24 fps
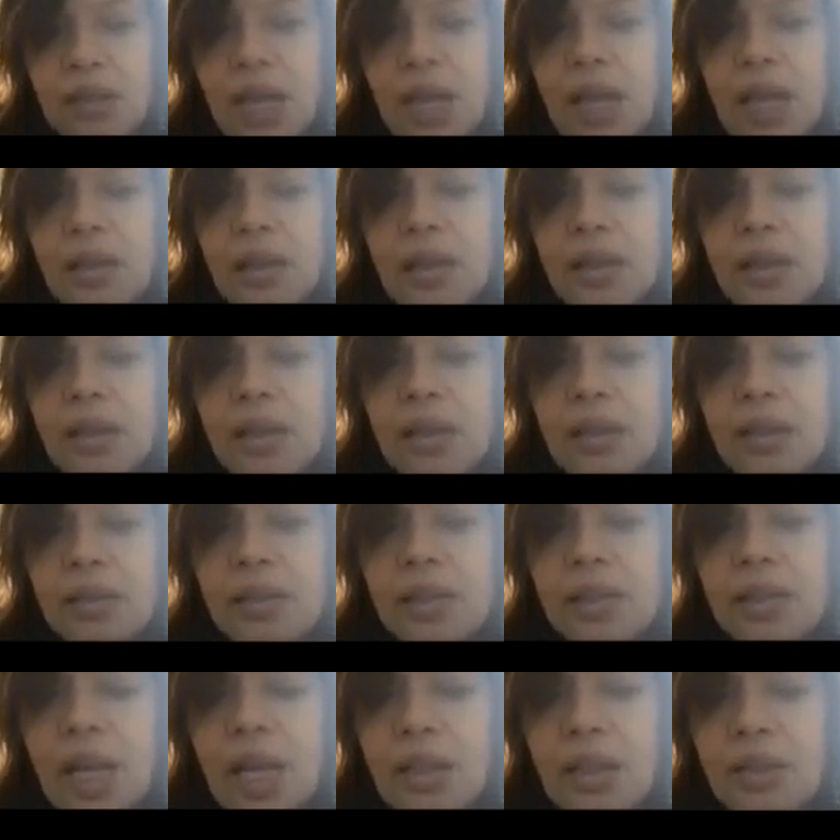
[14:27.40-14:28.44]

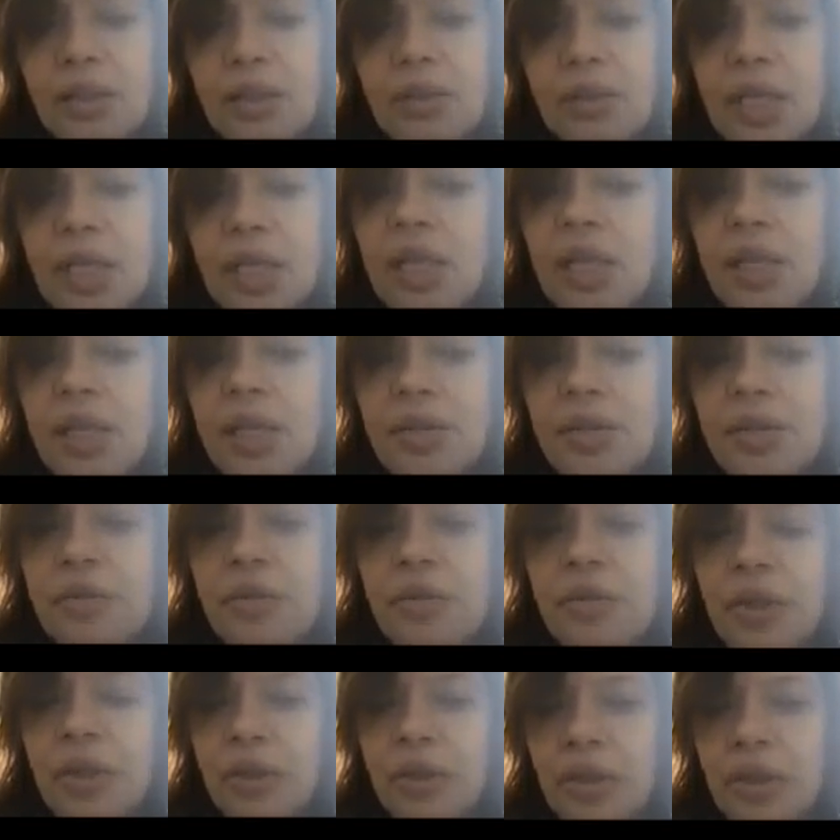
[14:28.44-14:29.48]
other really
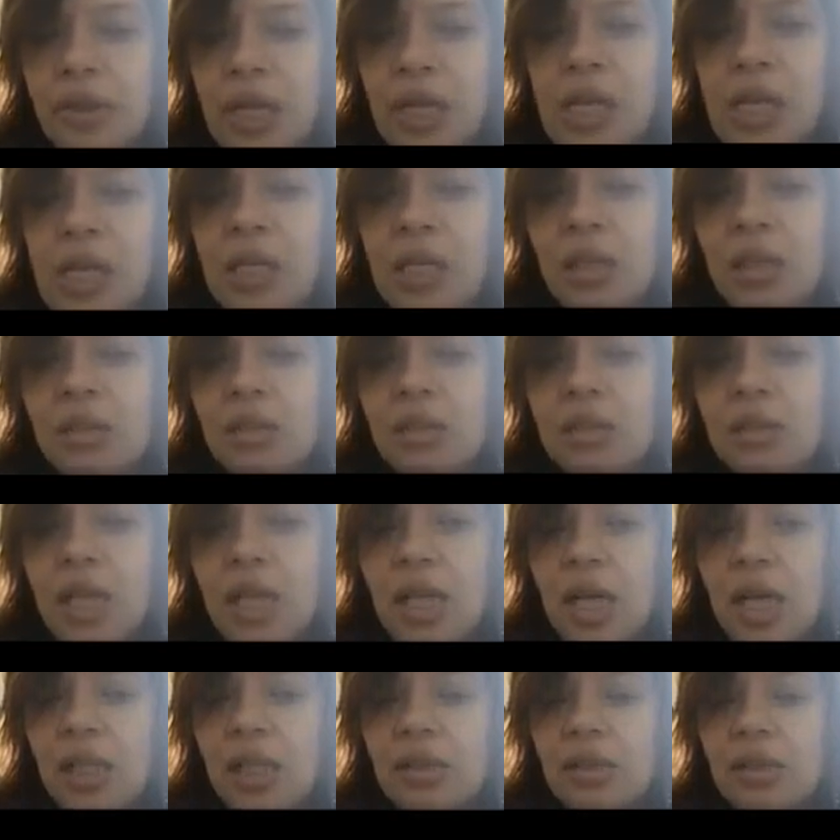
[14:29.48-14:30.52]
interesting thing
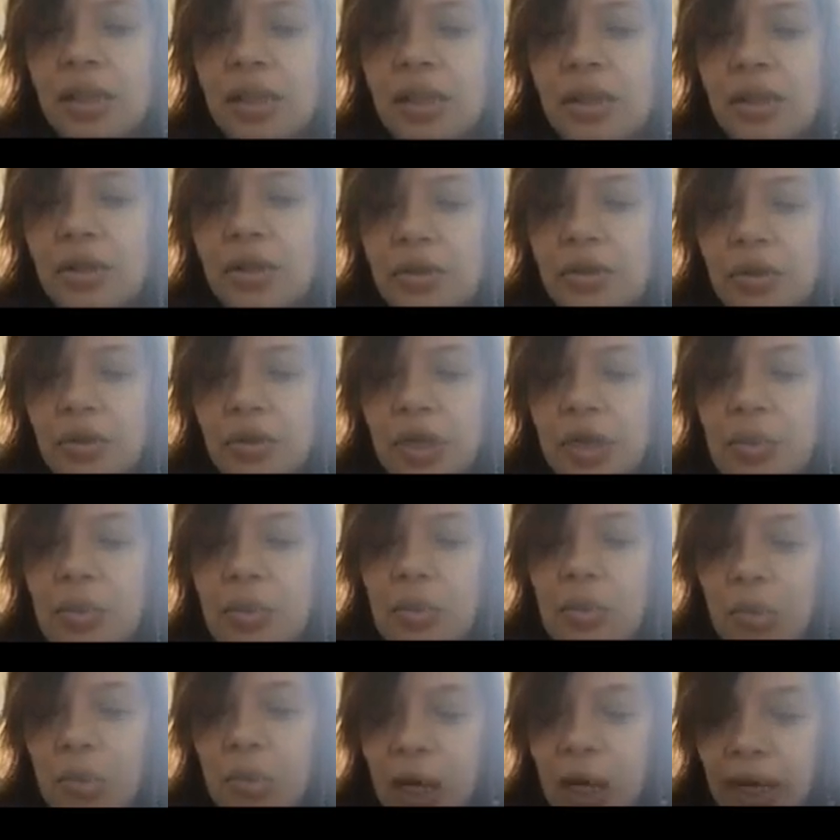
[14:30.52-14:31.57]
that I think you should keep
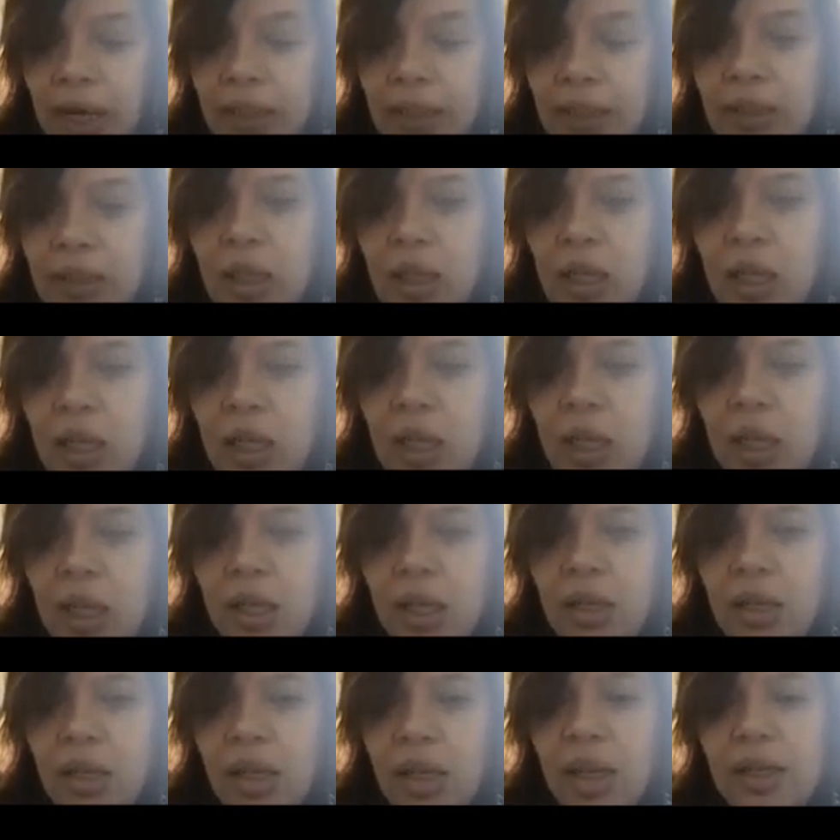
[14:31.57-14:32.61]
in mind
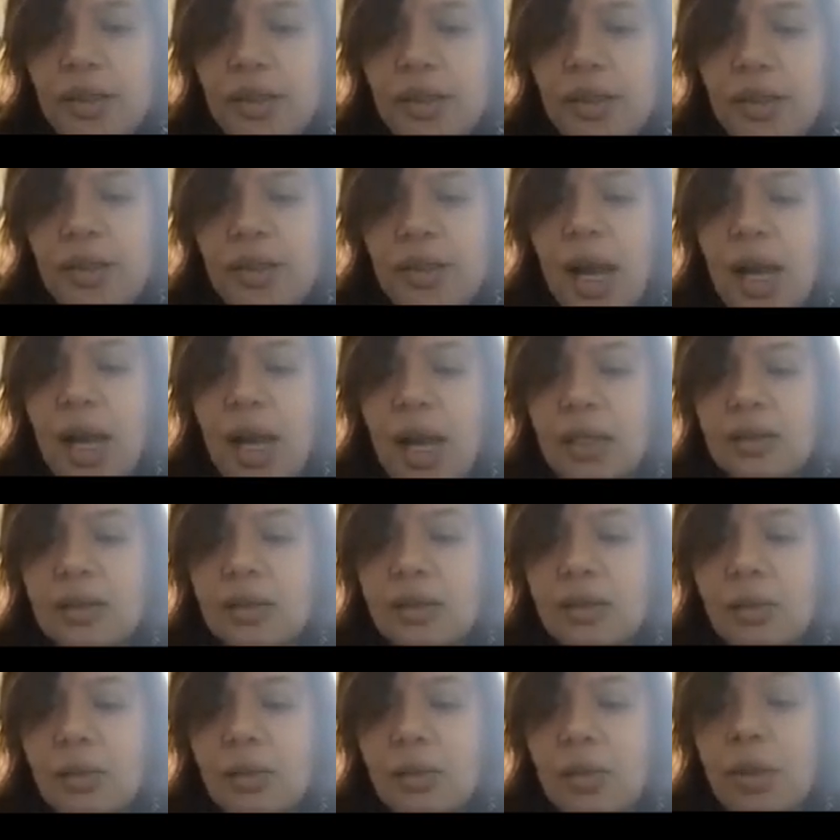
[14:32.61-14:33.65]
is
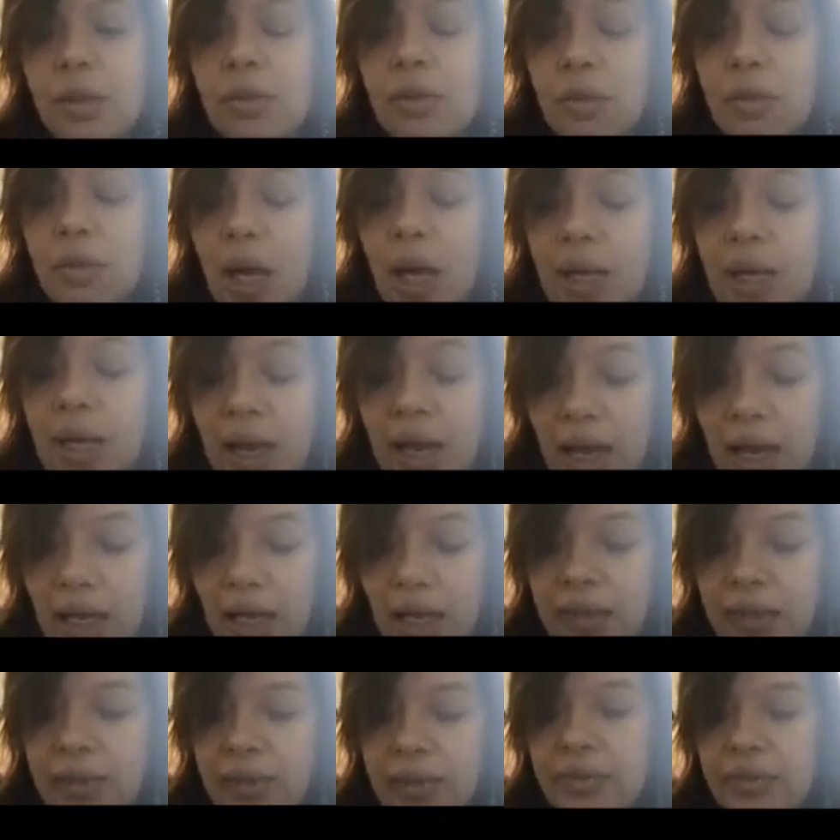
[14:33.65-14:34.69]
that when you run
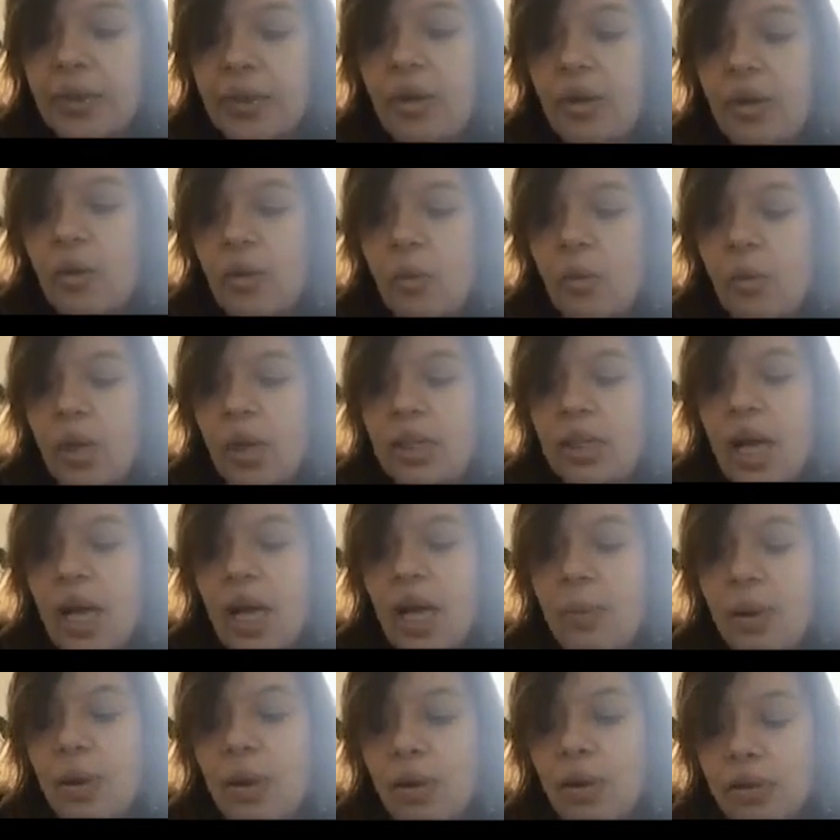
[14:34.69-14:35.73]
ads, what
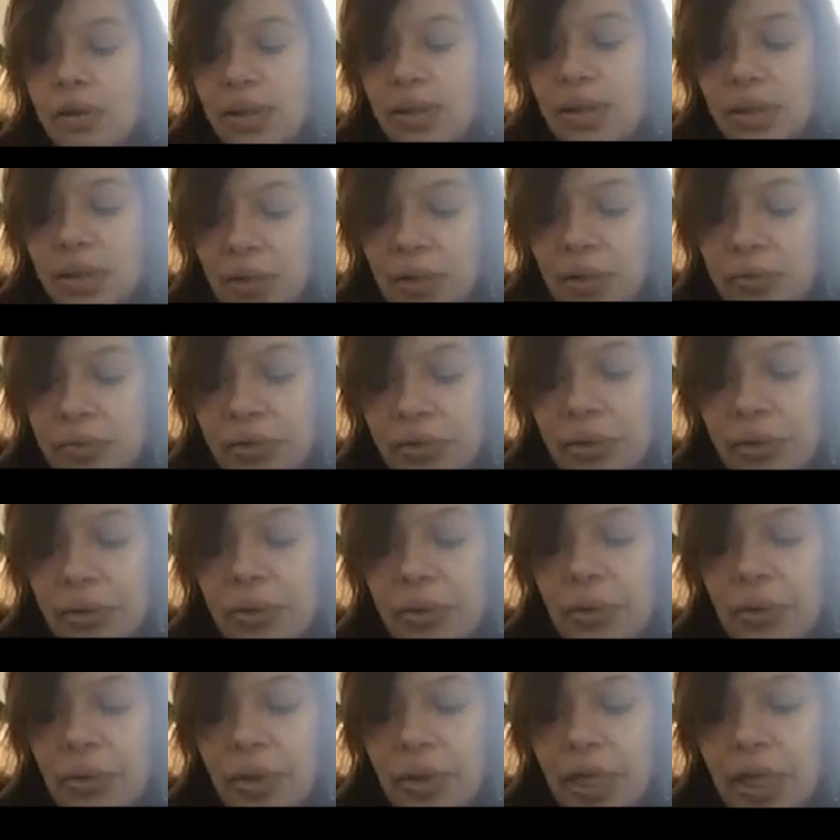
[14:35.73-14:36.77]
Apple only gives
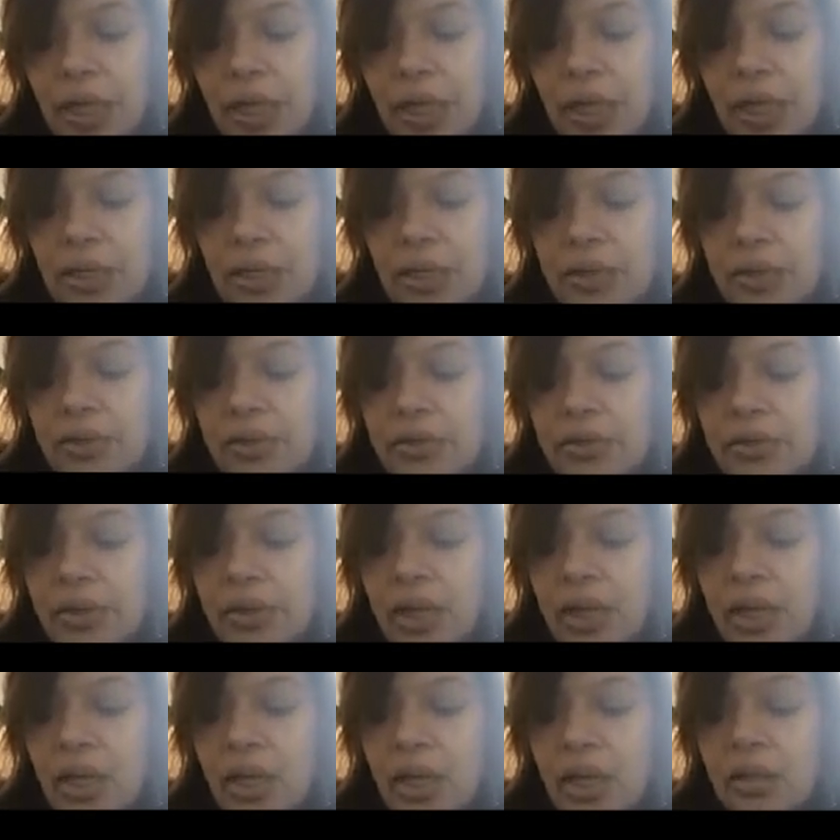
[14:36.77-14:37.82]
you is
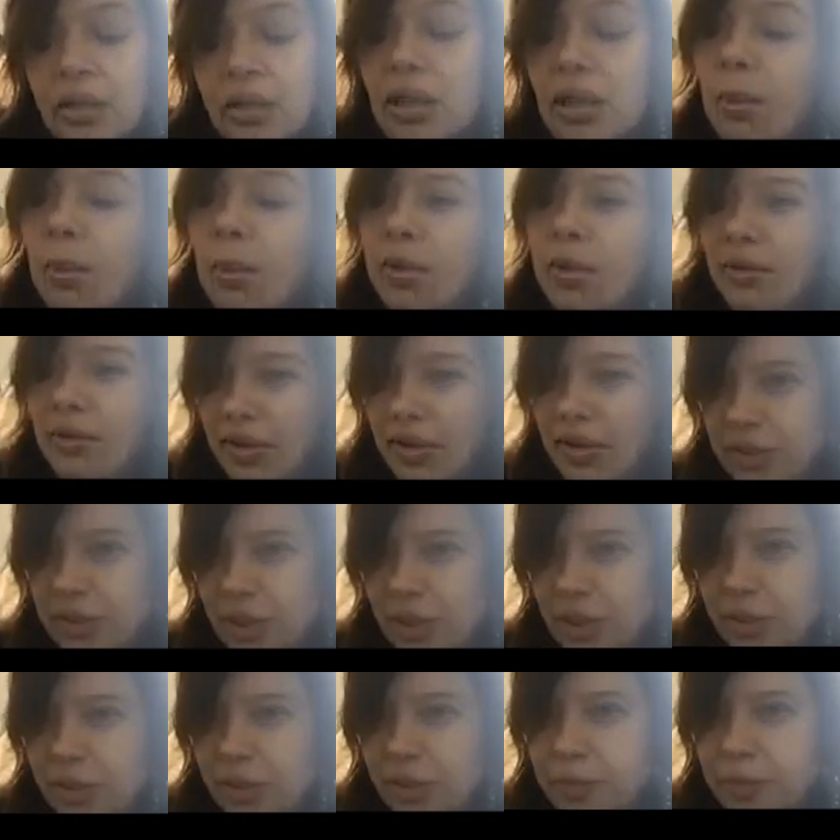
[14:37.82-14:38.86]
the number of
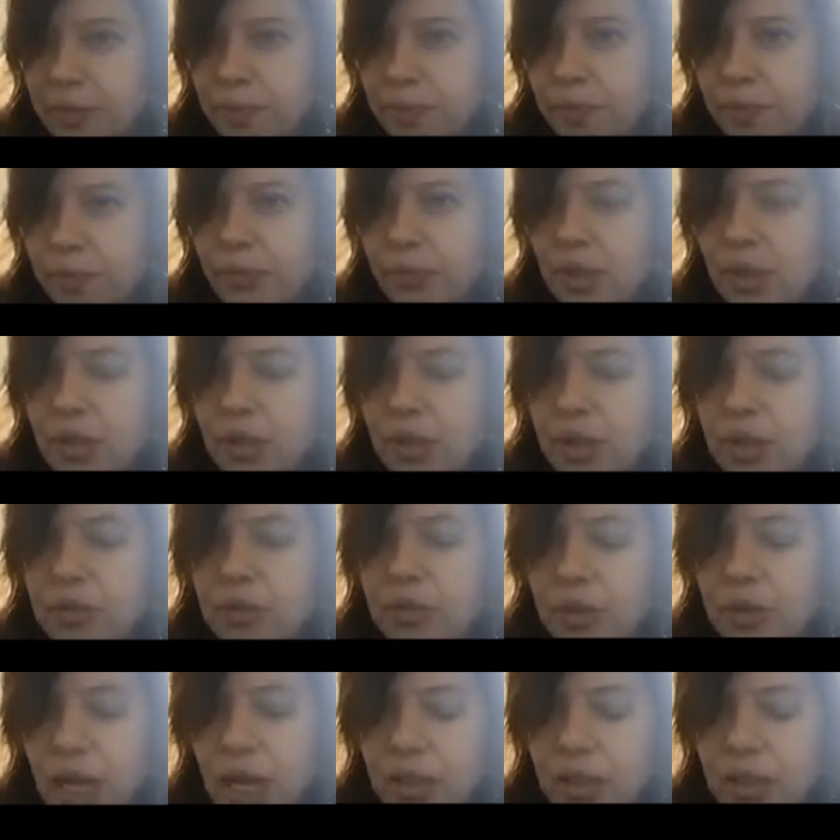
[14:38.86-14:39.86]
installs that you're